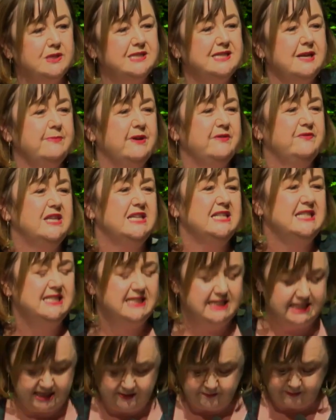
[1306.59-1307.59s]
some of the
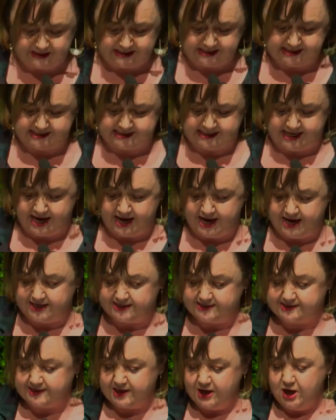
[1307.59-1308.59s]
deepest
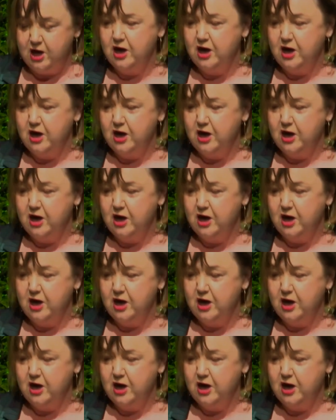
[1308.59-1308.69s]
scars